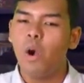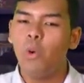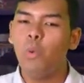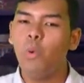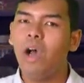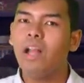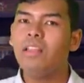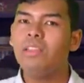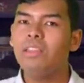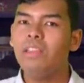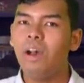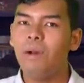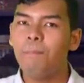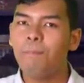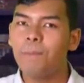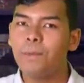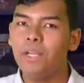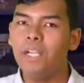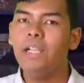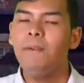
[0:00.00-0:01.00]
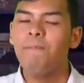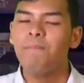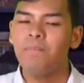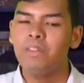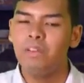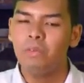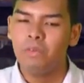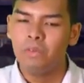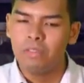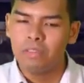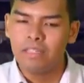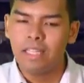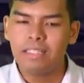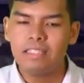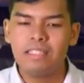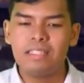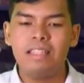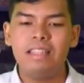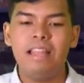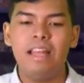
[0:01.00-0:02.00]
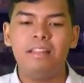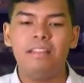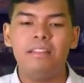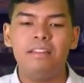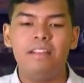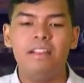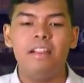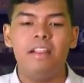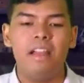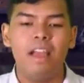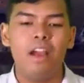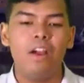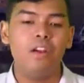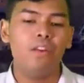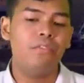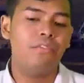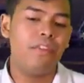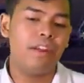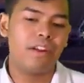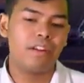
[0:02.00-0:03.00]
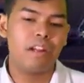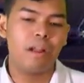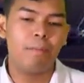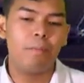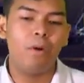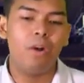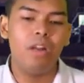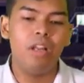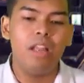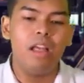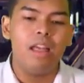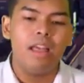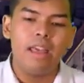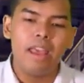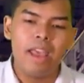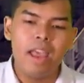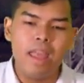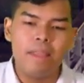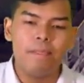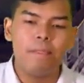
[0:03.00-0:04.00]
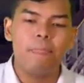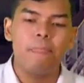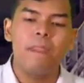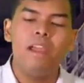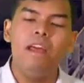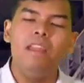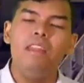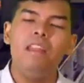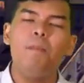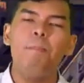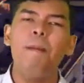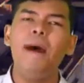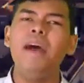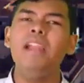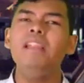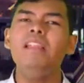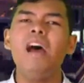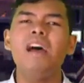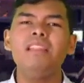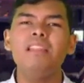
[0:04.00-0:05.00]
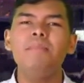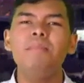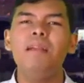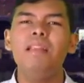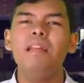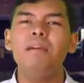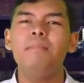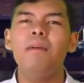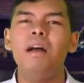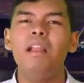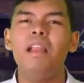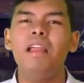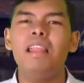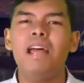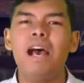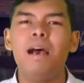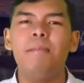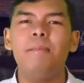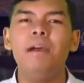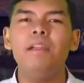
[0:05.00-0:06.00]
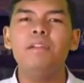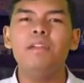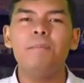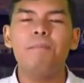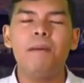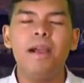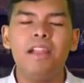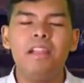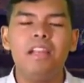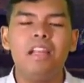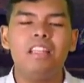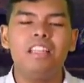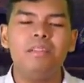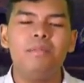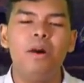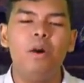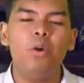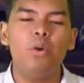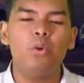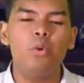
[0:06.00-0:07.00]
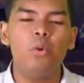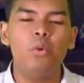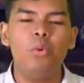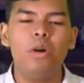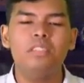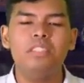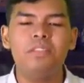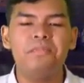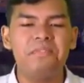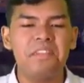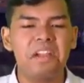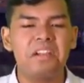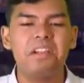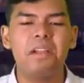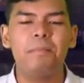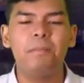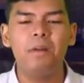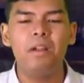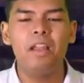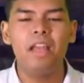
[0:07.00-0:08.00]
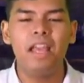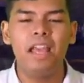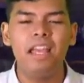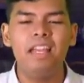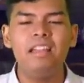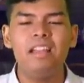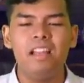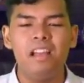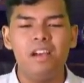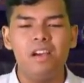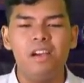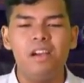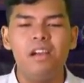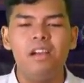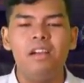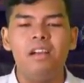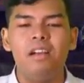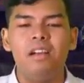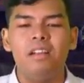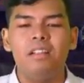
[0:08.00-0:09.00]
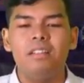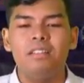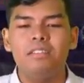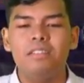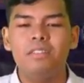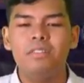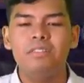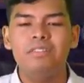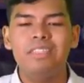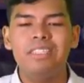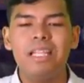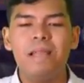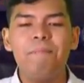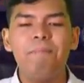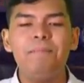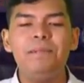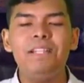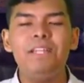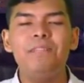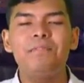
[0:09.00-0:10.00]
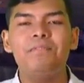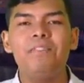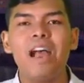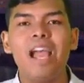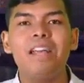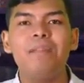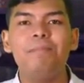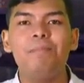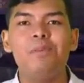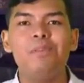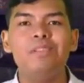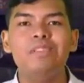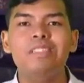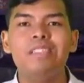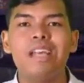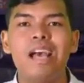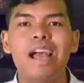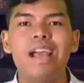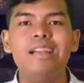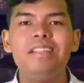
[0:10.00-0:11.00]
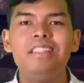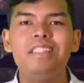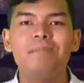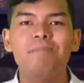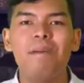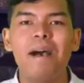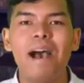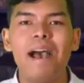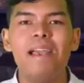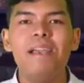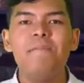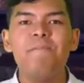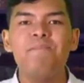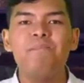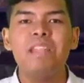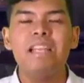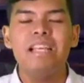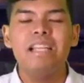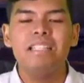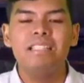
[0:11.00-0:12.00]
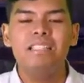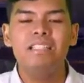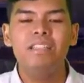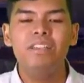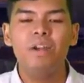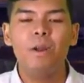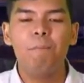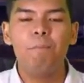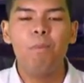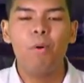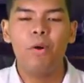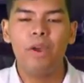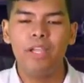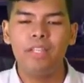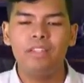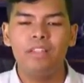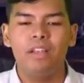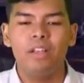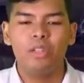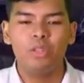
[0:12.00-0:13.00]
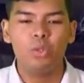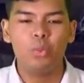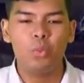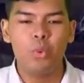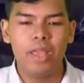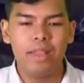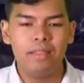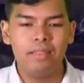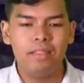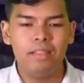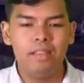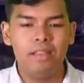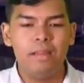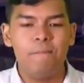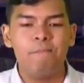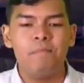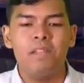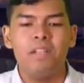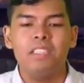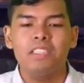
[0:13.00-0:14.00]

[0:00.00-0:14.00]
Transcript: What number? That's letter or variable n. Now, paano natin malalaman or paano natin makukuha si variable n? So, simply divide both sides by zero point two zero.